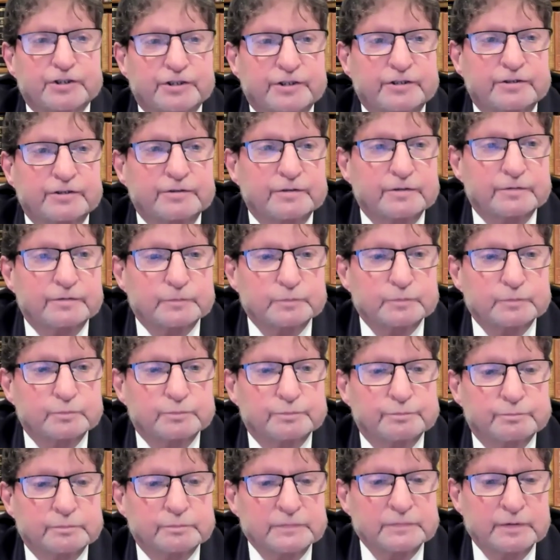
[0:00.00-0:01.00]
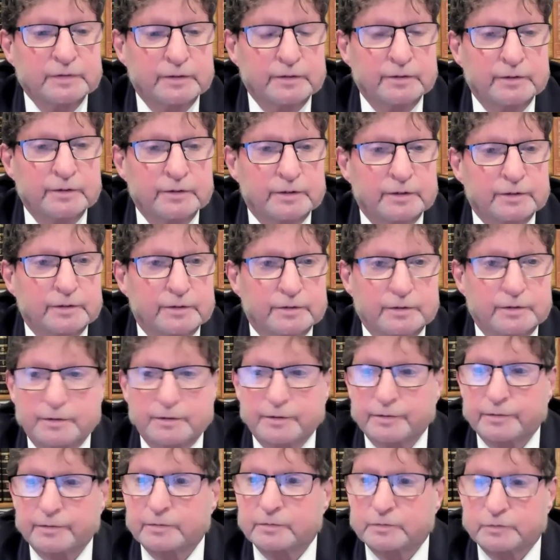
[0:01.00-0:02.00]
Another innovation tonight, the national
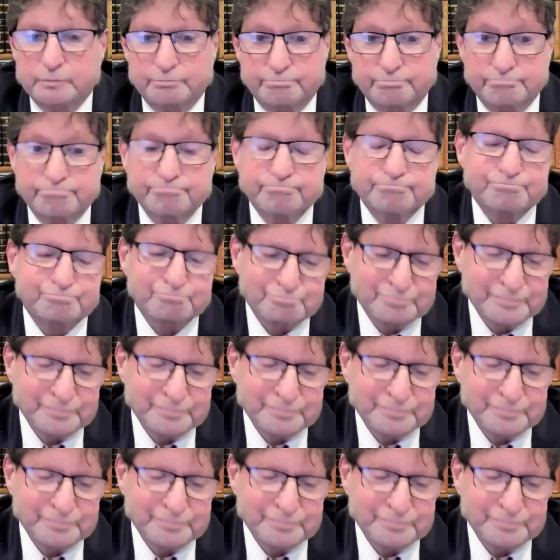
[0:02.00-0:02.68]
anthem.